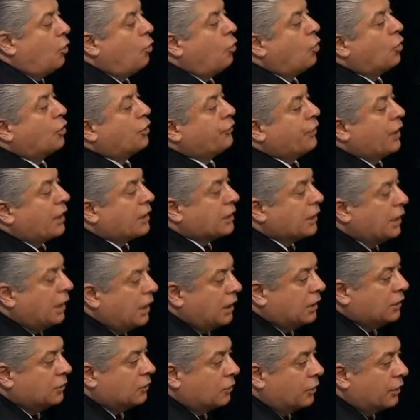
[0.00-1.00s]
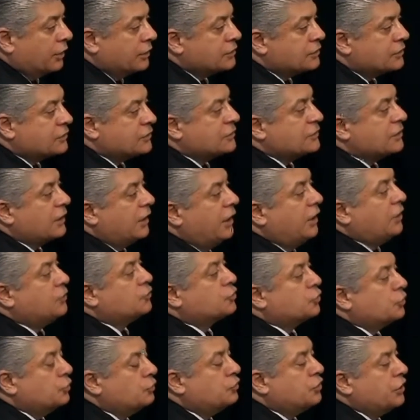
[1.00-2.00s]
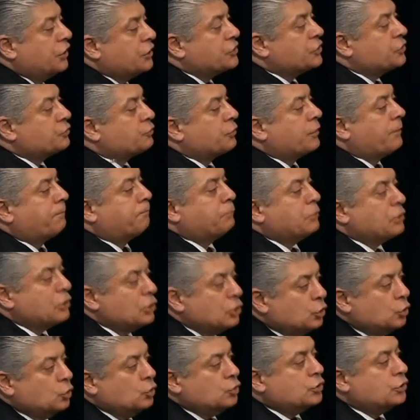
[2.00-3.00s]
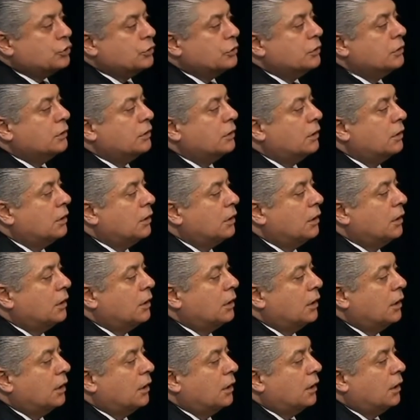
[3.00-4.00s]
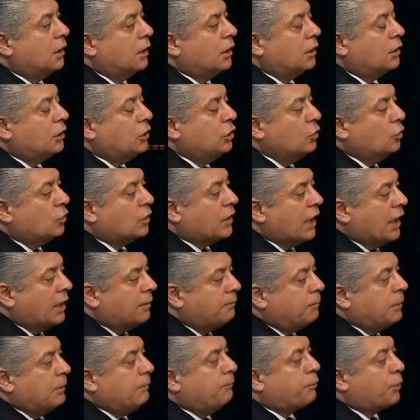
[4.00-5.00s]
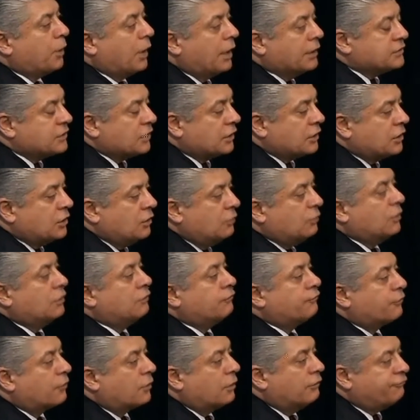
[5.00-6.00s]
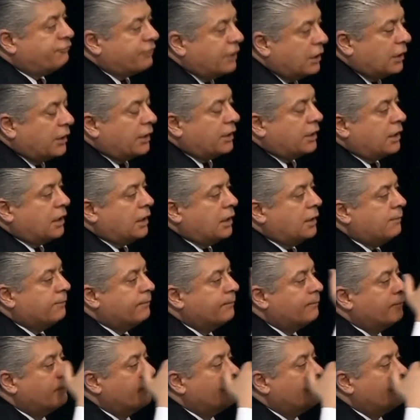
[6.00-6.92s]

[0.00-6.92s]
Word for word: or the Congress into disrepute you can be prosecuted for a felony.